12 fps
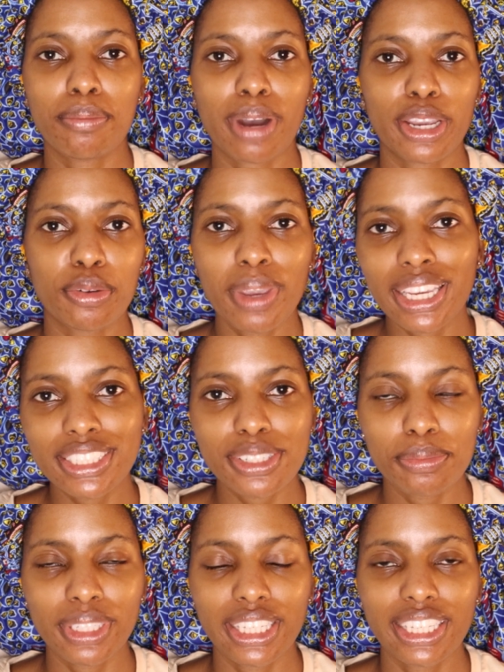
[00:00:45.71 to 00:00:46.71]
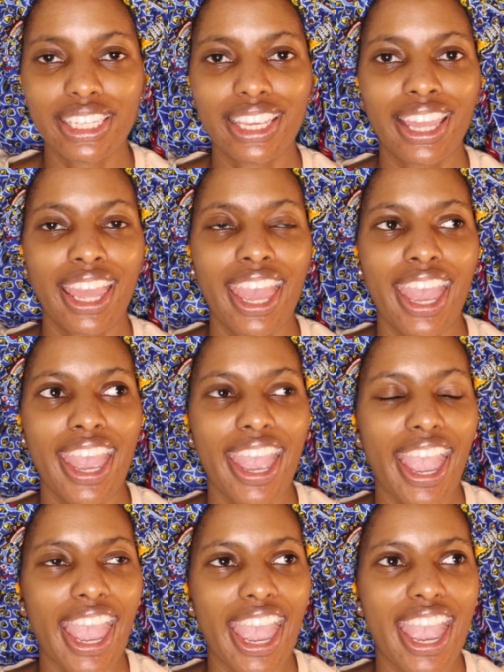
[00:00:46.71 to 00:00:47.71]
myomectomy,
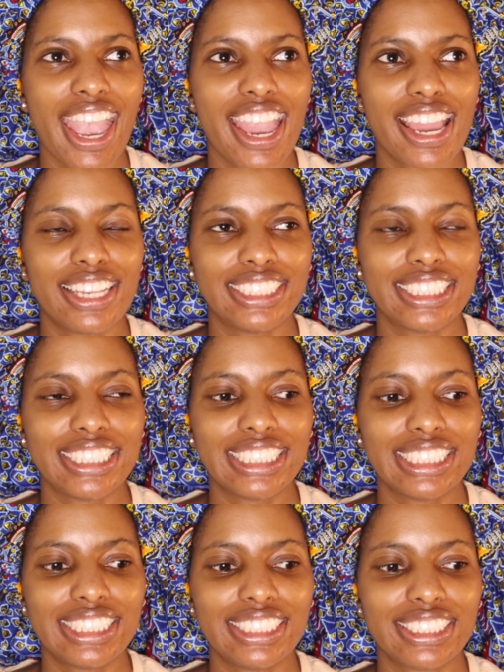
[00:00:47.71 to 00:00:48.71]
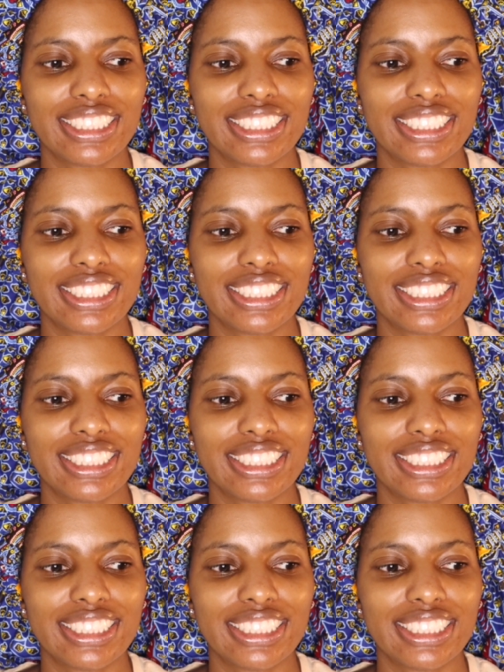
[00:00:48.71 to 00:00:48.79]
and